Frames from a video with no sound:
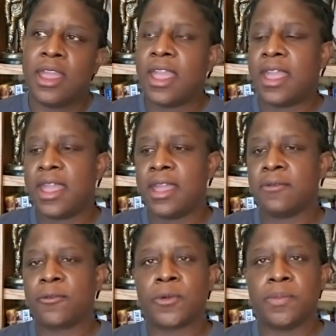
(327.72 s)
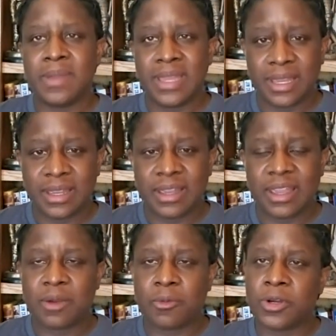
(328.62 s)
And for me,
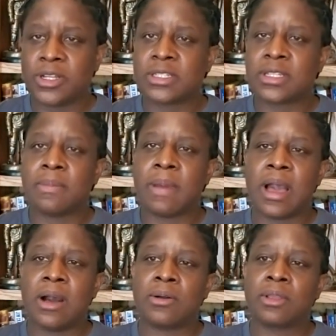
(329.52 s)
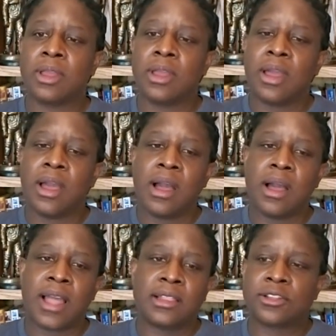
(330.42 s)
it was about
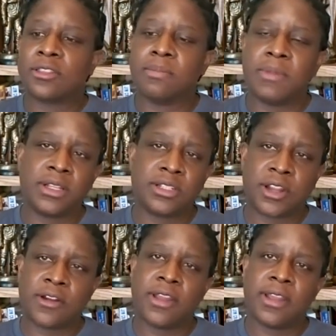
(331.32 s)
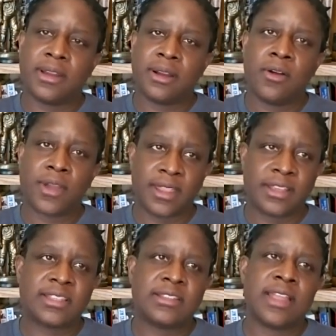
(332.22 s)
I looked at the military. Okay,
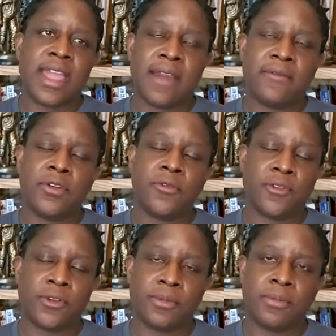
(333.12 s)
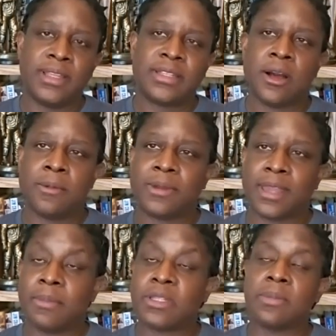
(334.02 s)
this is an avenue for me to help
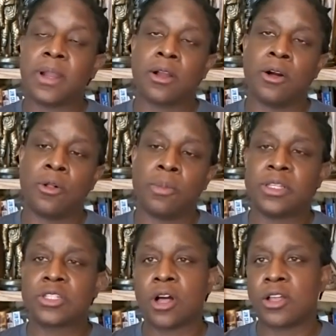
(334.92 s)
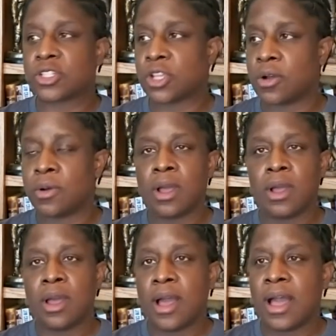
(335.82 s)
get me to my goal, but it's also
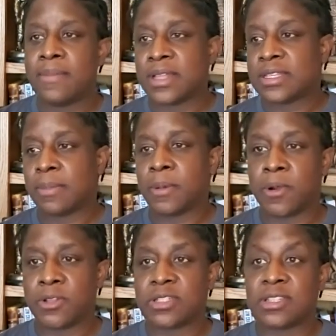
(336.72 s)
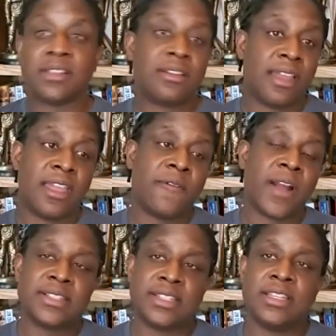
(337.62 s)
I'm that type of person that if I
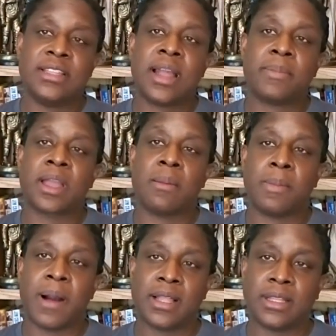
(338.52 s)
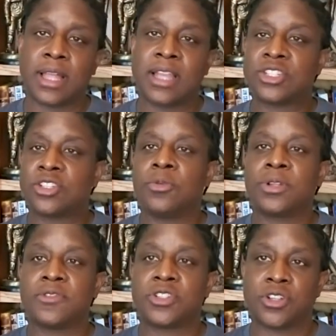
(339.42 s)
did not become a pilot, I still would
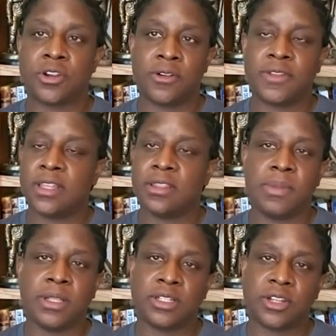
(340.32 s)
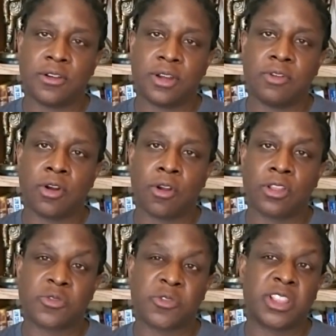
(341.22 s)
have served in the military
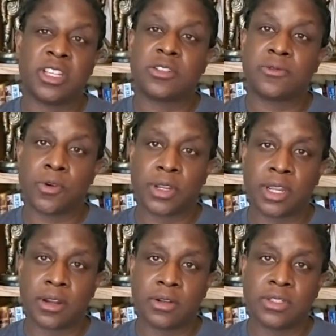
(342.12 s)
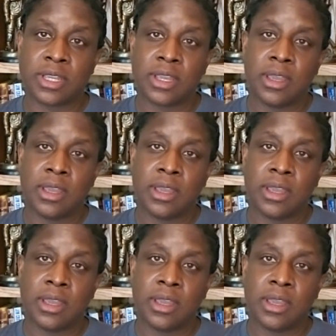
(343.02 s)
regardless for at least four years.